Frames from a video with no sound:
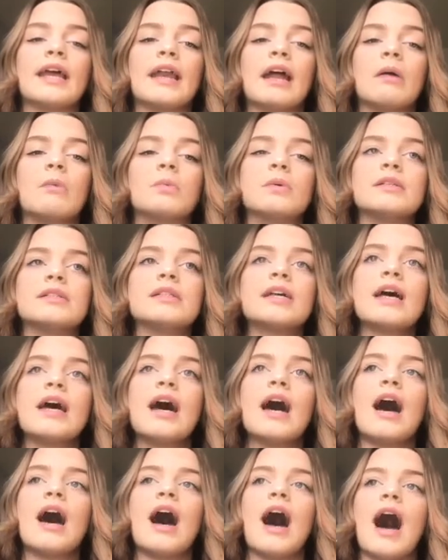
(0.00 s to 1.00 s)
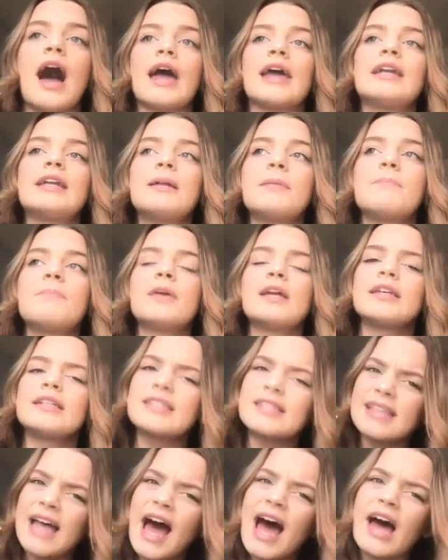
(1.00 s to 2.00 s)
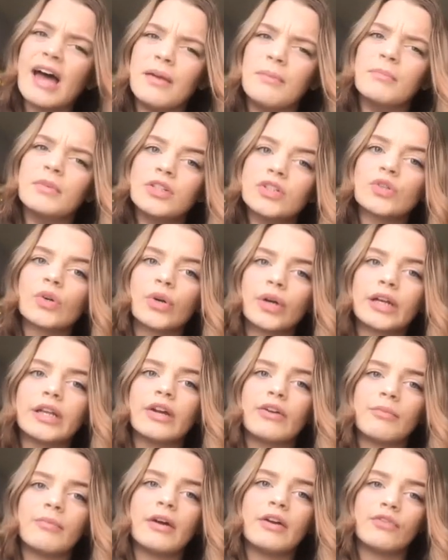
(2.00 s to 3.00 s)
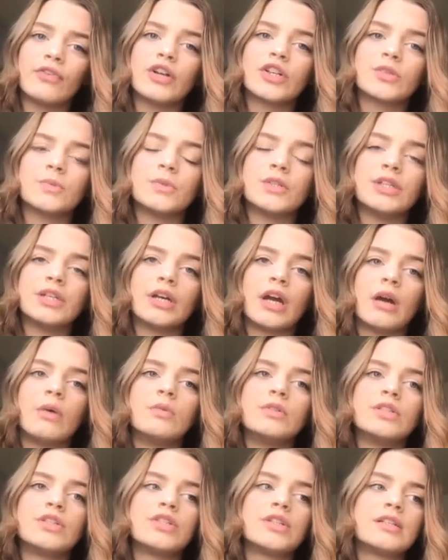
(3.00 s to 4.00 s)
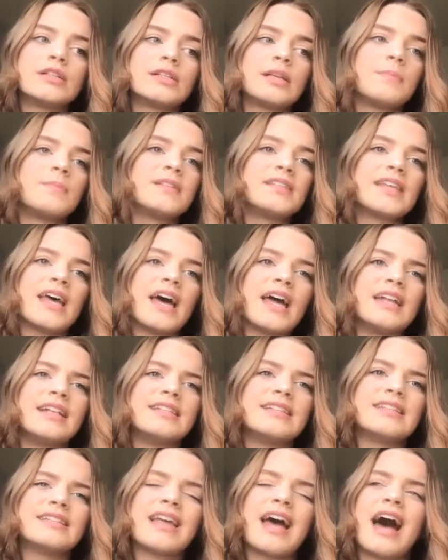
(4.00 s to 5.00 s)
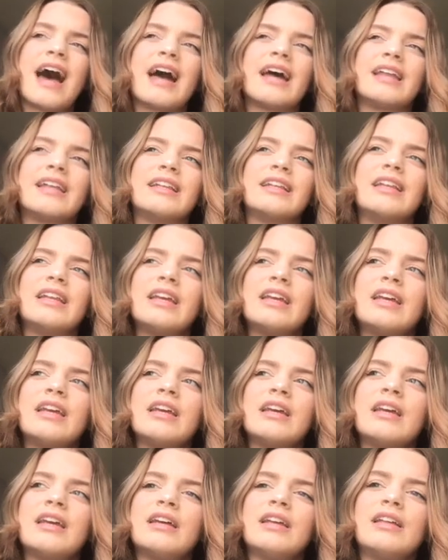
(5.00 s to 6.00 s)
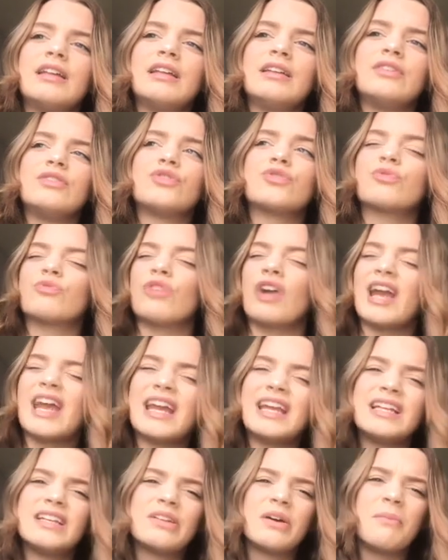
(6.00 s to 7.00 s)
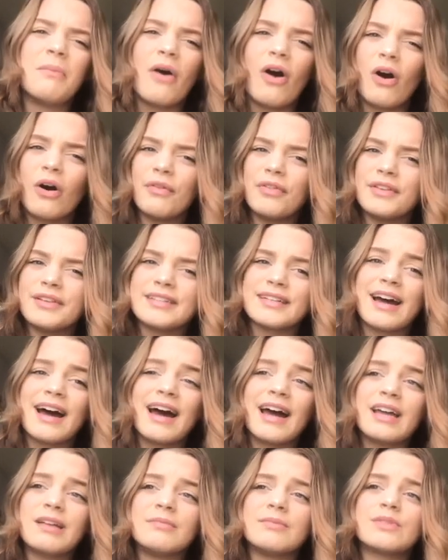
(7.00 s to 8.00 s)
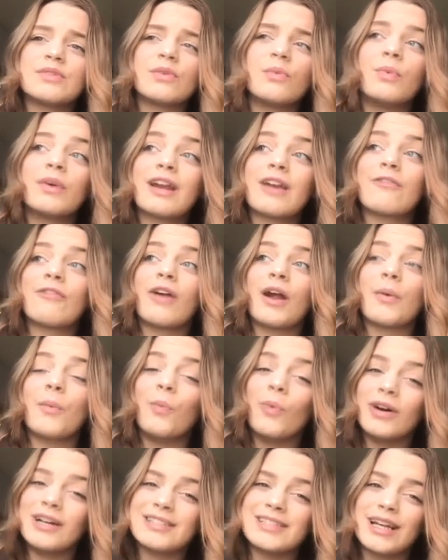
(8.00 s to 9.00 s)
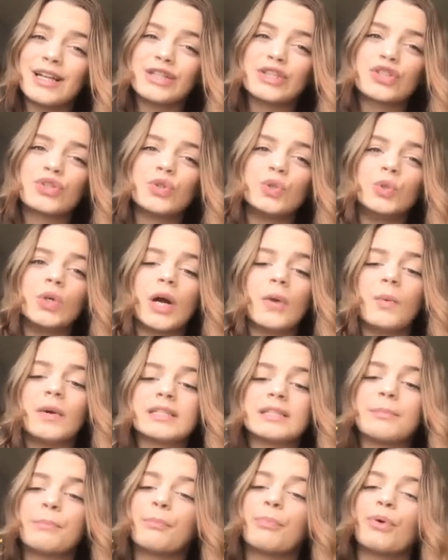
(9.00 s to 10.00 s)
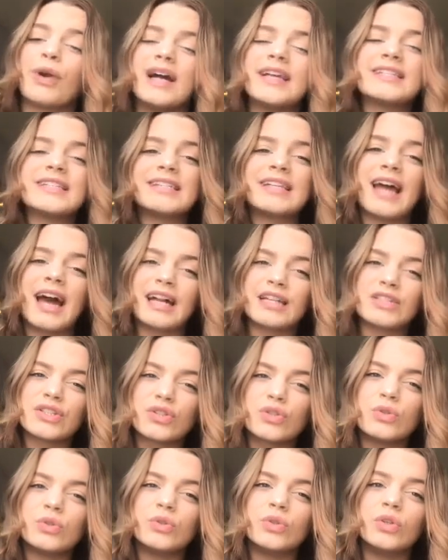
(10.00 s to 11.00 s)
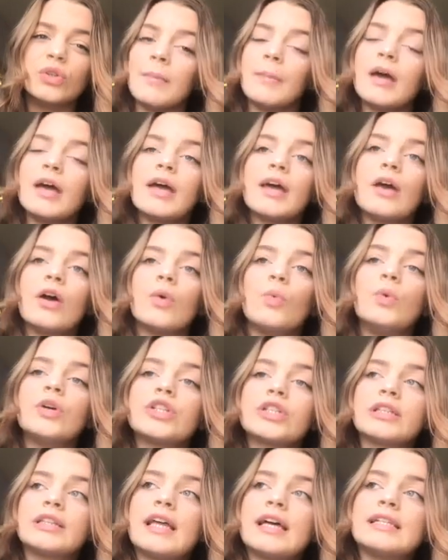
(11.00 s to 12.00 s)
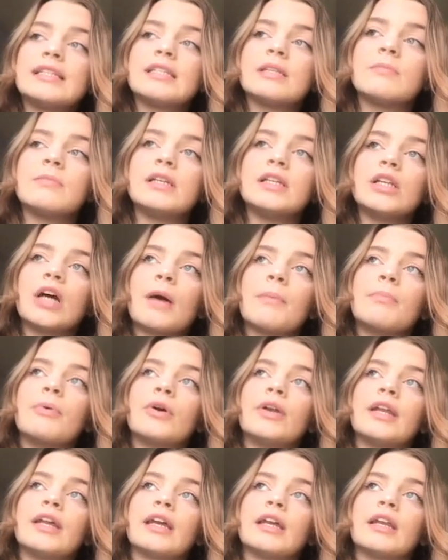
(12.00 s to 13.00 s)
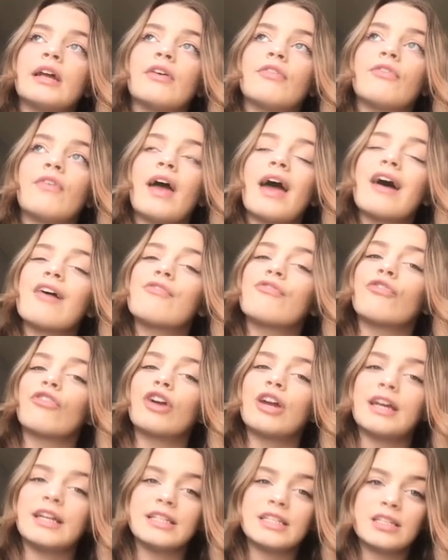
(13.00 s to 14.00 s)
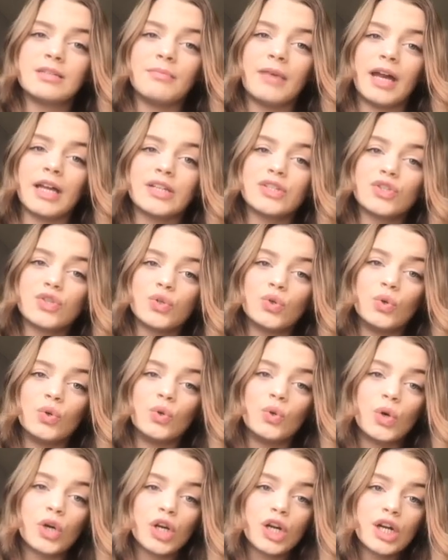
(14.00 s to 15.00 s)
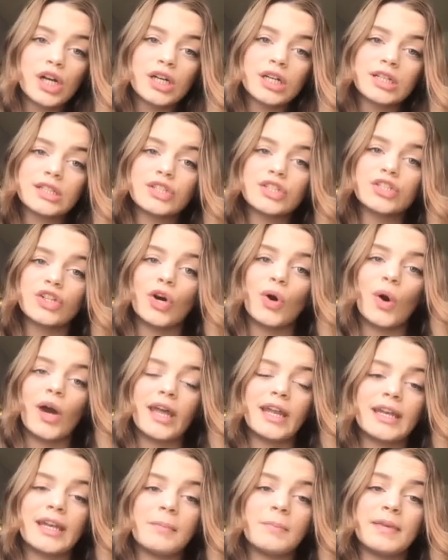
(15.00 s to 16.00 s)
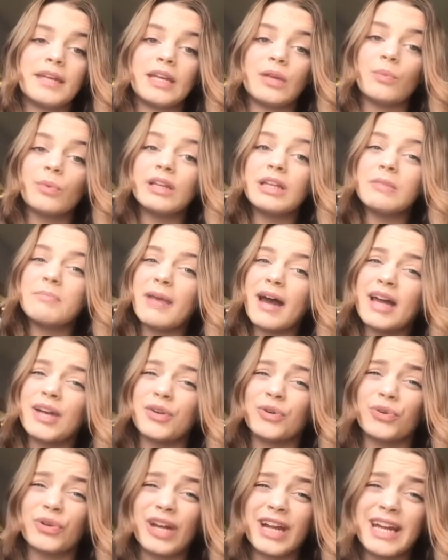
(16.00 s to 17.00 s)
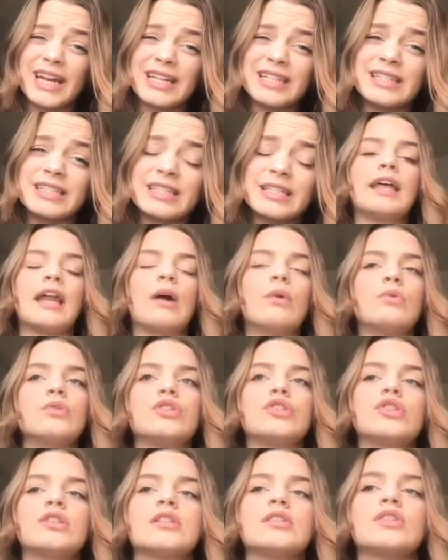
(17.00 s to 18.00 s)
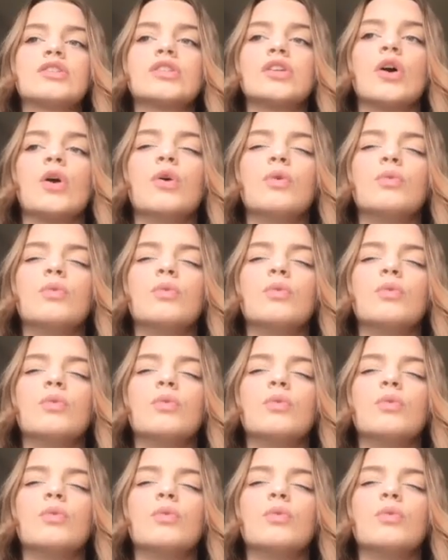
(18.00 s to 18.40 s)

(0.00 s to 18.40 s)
and I ended up being sad majority of my freshman year. I was just upset and sad and drained all the time. So whenever I was at school, I wasn't present at school, which led to me not putting enough effort into my schoolwork. So I ended up getting really bad grades. I was just